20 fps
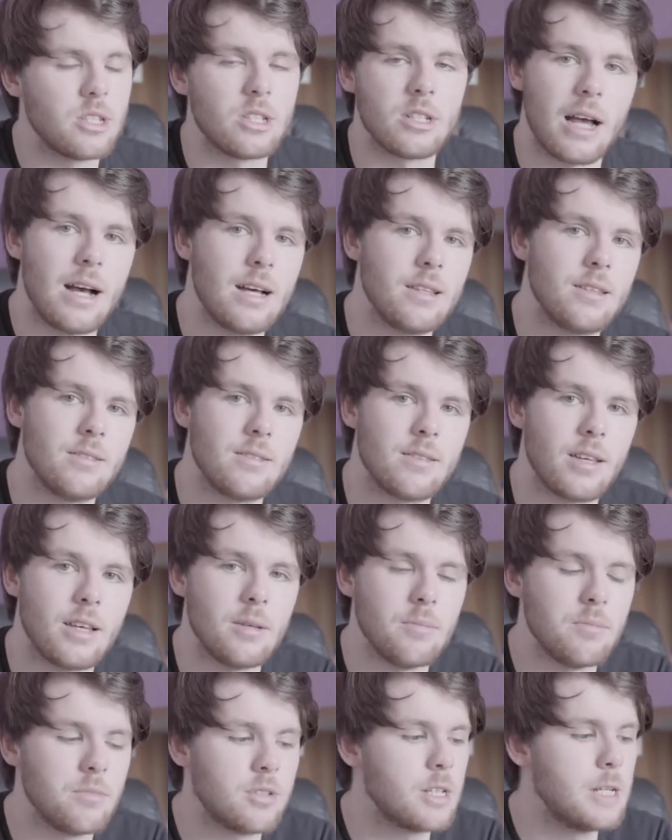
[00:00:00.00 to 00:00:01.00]
sad at
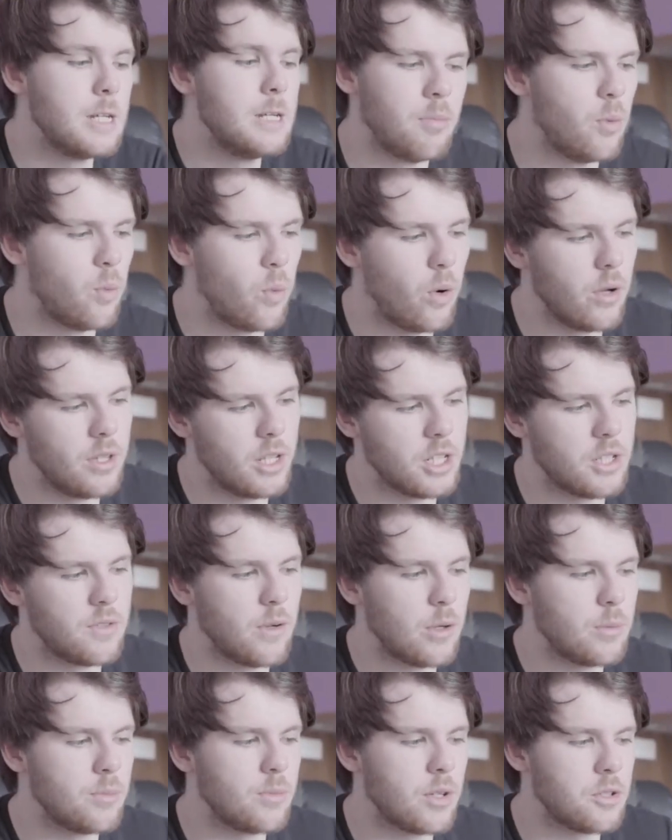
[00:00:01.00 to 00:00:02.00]
times, but what this
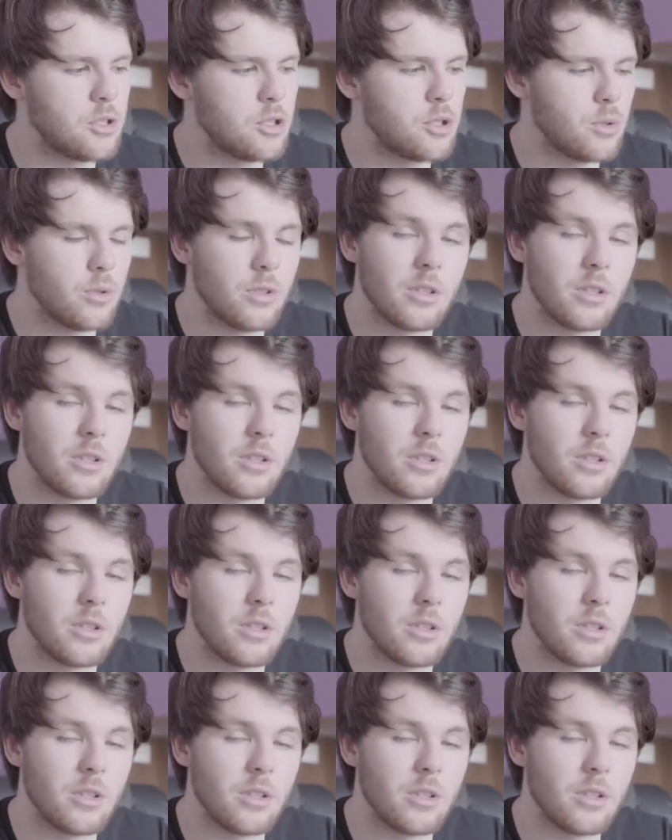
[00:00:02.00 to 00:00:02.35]
film does so